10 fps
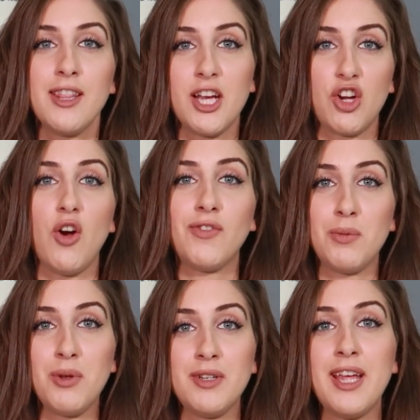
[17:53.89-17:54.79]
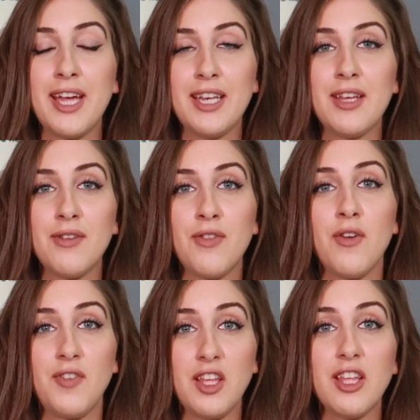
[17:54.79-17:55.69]
the uncomfortable negative
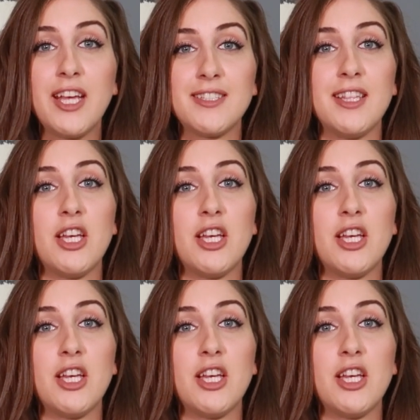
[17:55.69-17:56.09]
feelings and